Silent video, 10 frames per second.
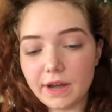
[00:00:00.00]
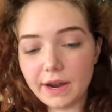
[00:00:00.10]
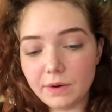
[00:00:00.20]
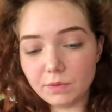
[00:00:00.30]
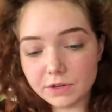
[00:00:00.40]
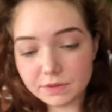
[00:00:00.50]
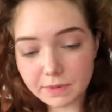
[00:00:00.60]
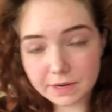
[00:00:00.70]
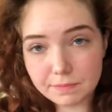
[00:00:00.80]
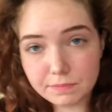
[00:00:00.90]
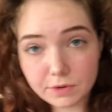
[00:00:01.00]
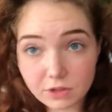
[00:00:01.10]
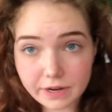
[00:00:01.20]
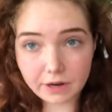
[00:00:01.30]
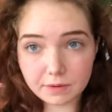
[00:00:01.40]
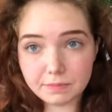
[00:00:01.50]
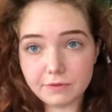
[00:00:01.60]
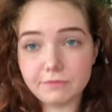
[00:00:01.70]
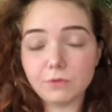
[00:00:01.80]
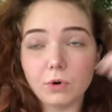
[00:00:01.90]
I want to make clear
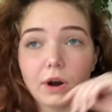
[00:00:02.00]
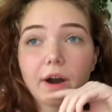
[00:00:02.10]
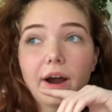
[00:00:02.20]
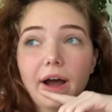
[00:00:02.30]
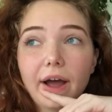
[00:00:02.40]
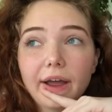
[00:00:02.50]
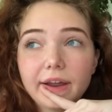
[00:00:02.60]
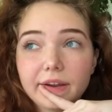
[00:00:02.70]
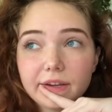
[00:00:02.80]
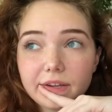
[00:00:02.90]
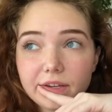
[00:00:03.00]
before I